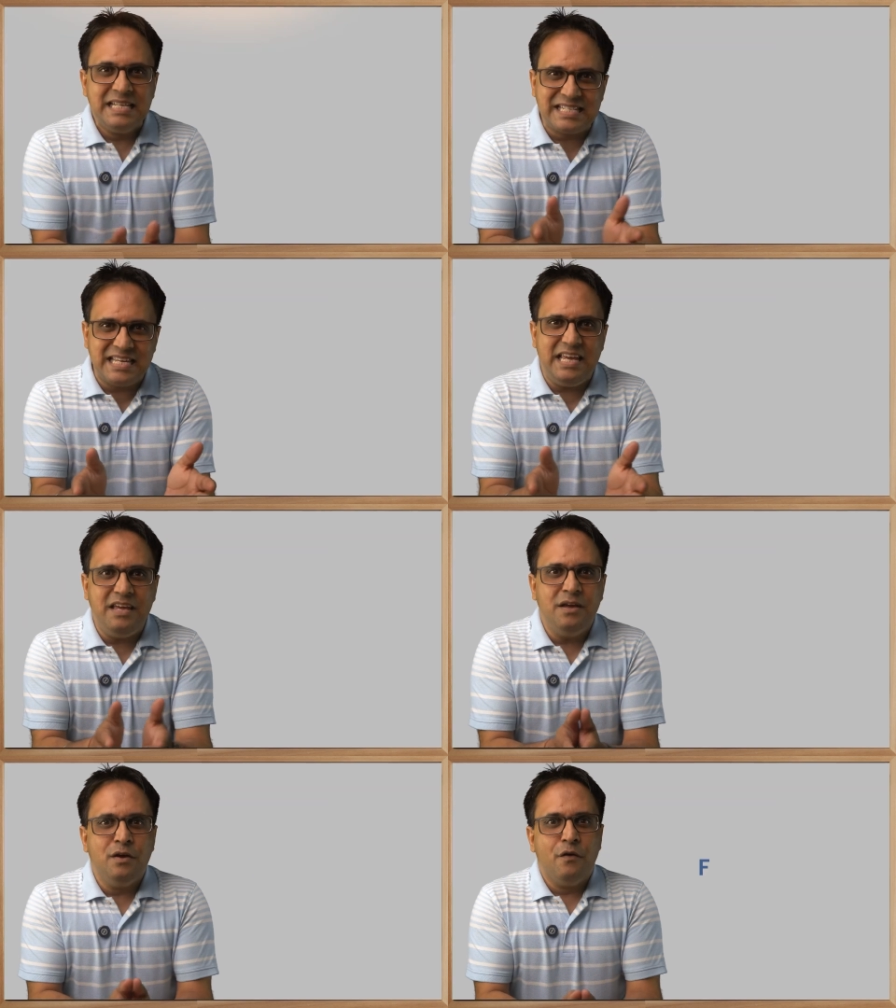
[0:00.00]

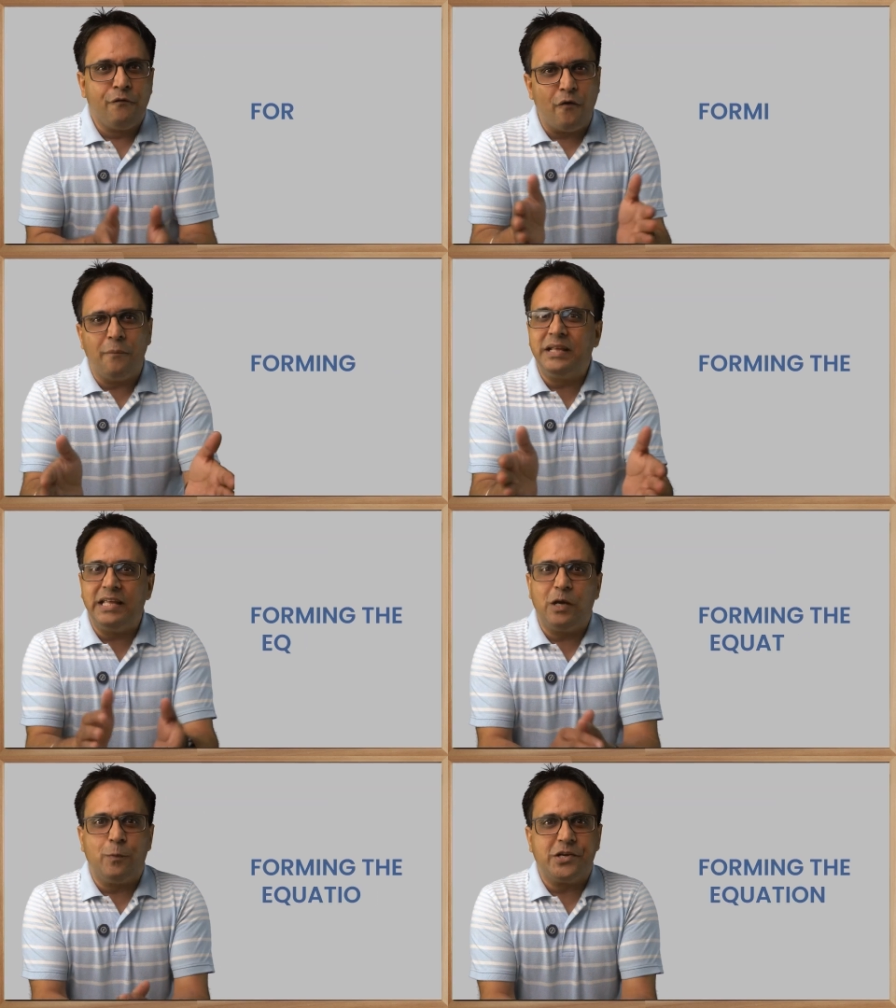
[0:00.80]
C. Forming
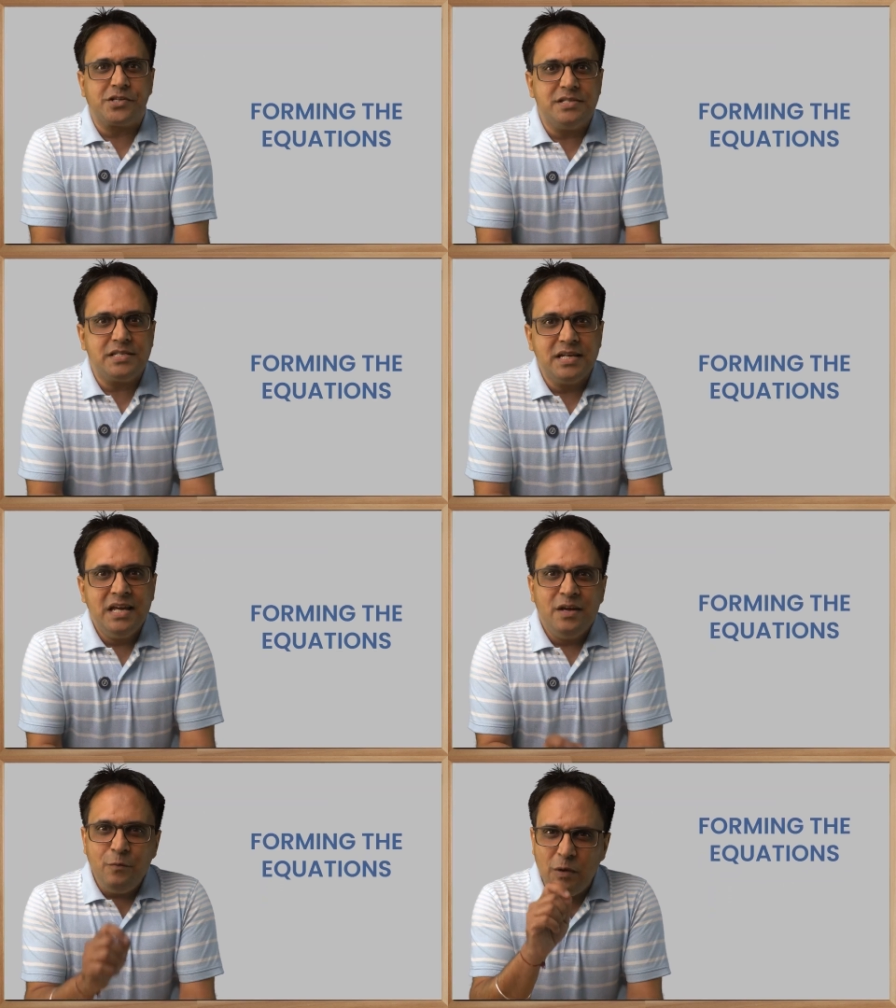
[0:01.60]
the equations.
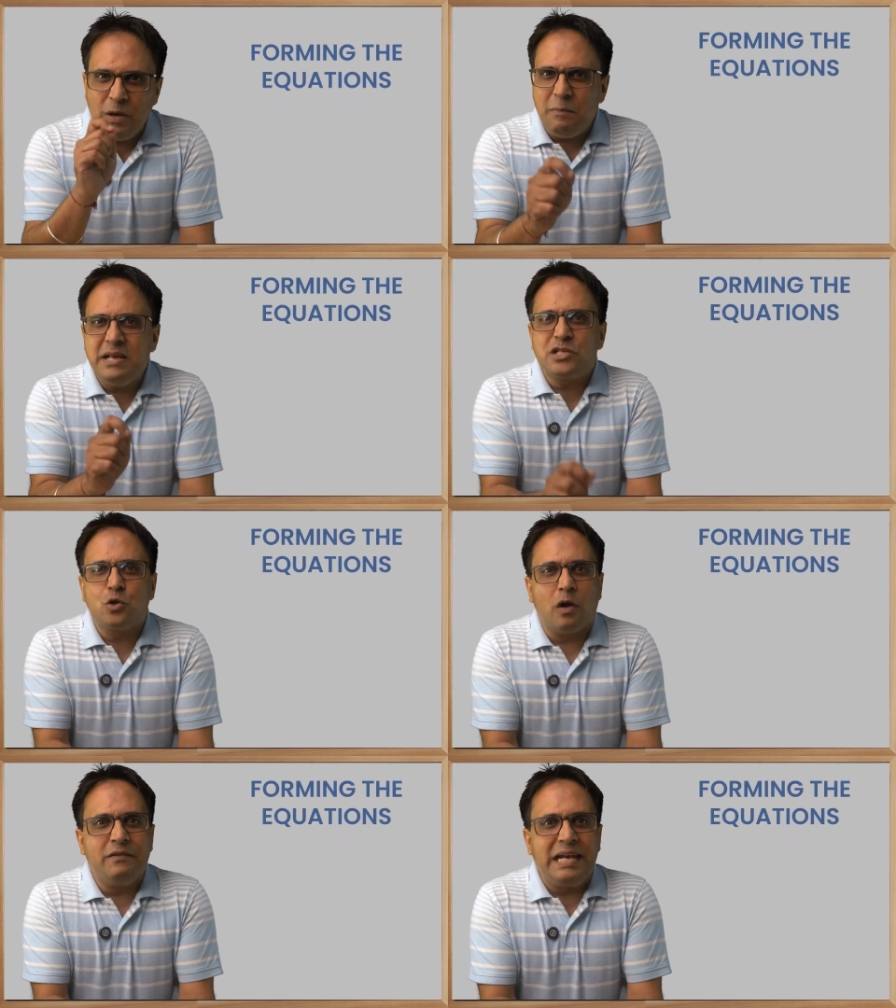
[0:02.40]
We will be
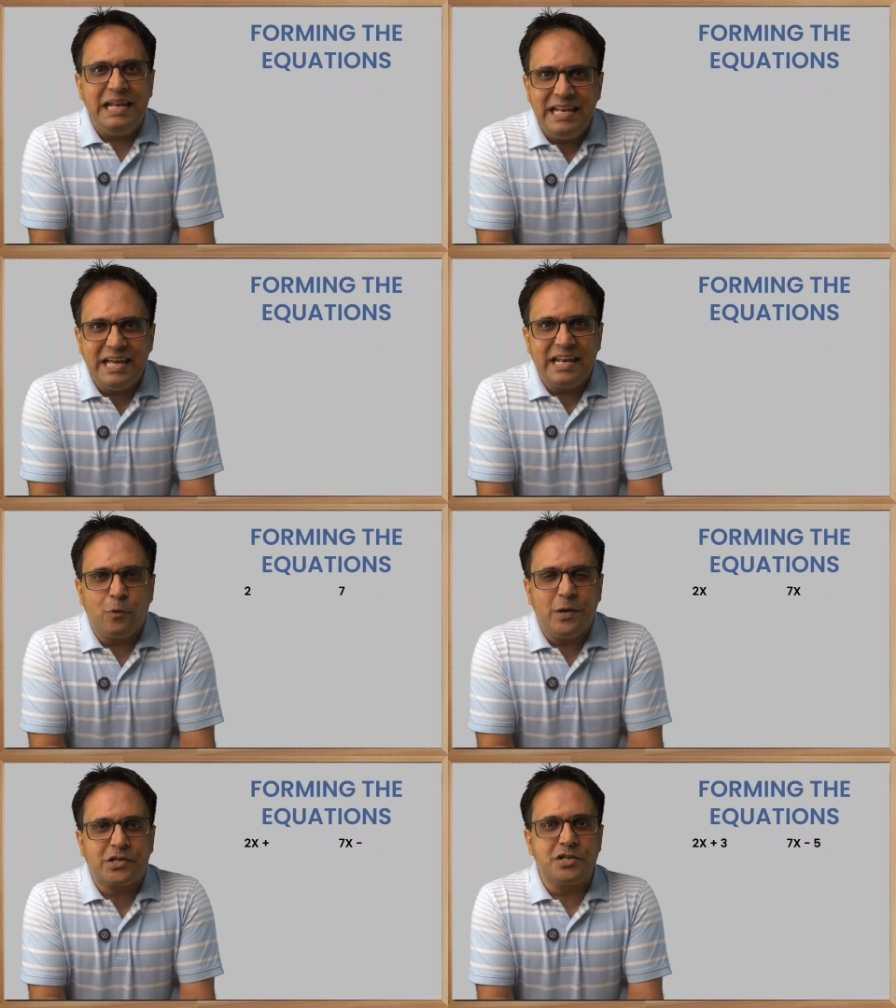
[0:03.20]
solving linear
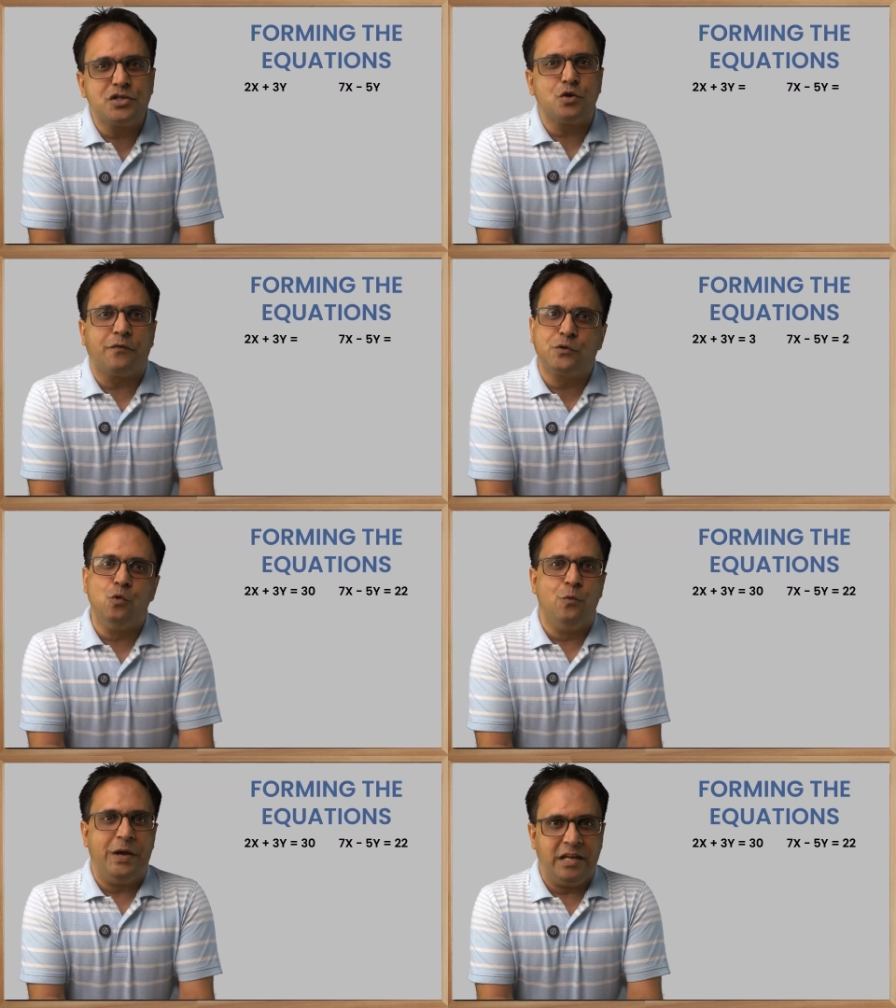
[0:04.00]
equations of
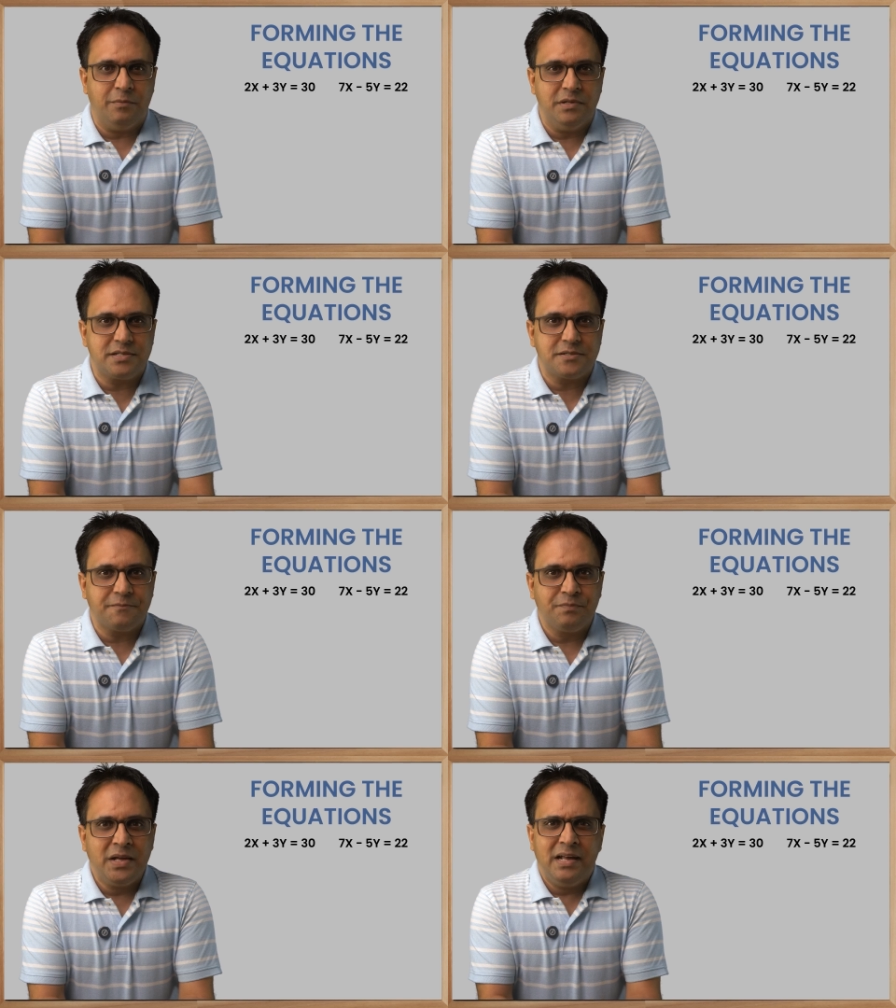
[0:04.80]
two variables.
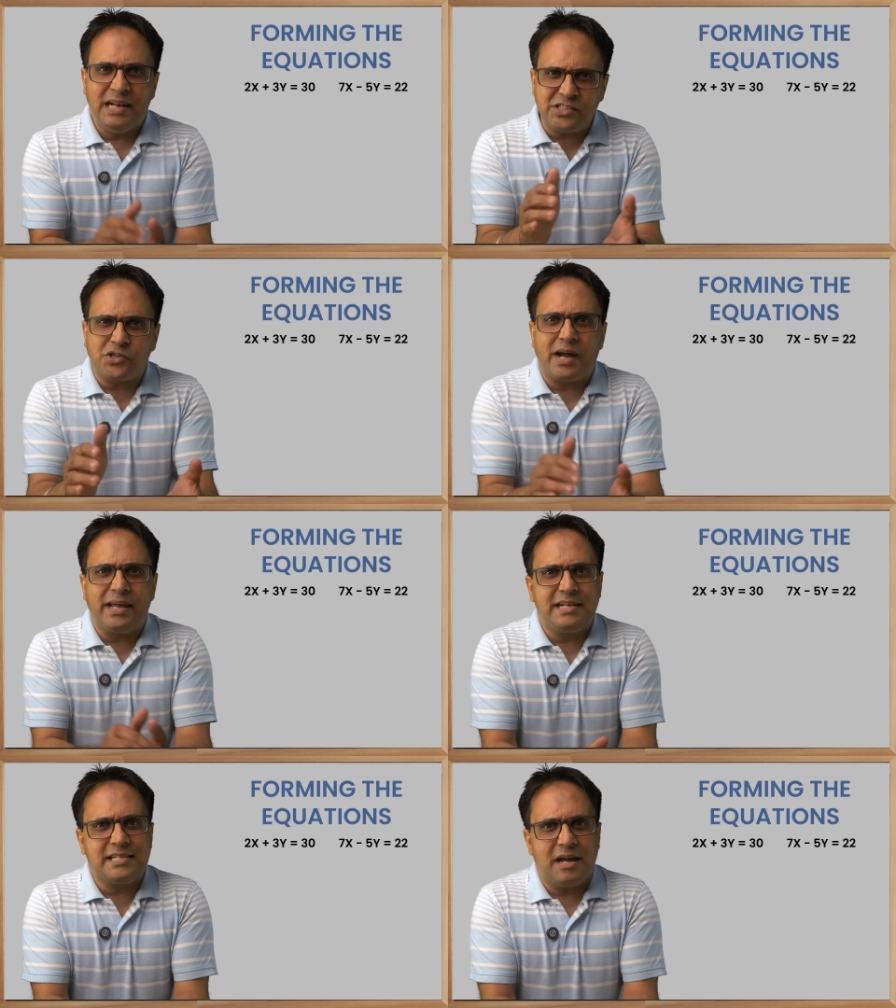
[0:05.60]
Let's try
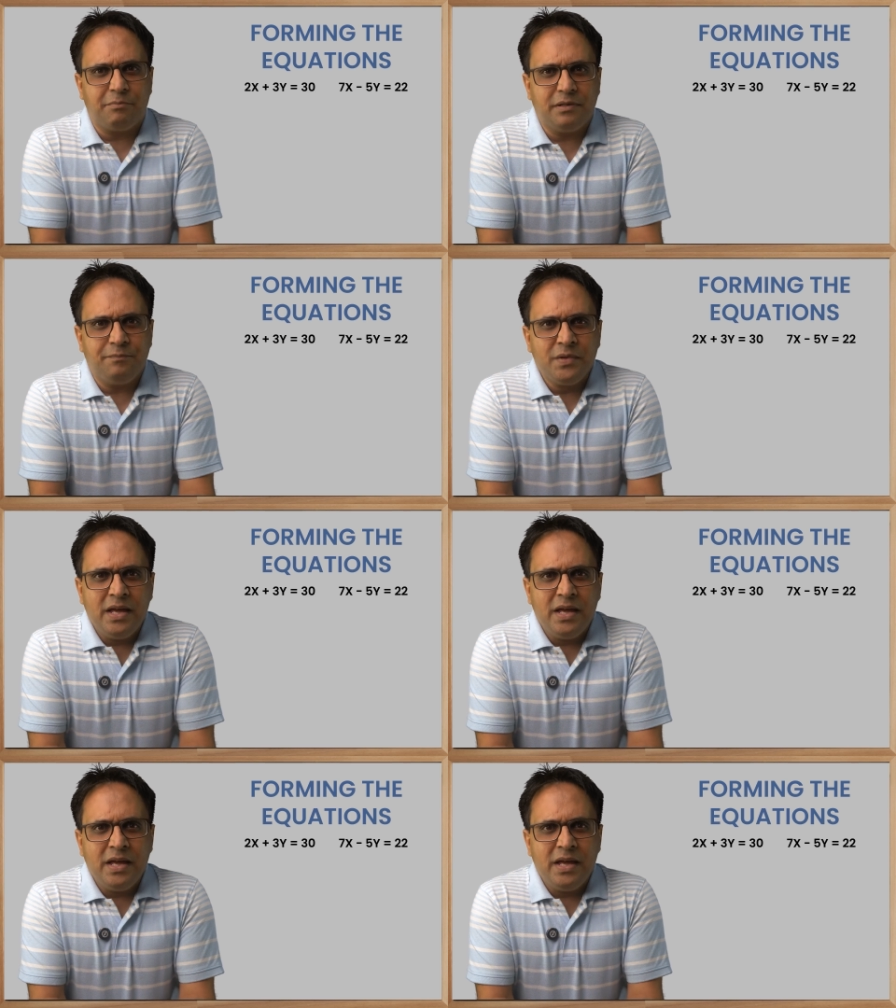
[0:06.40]
an example.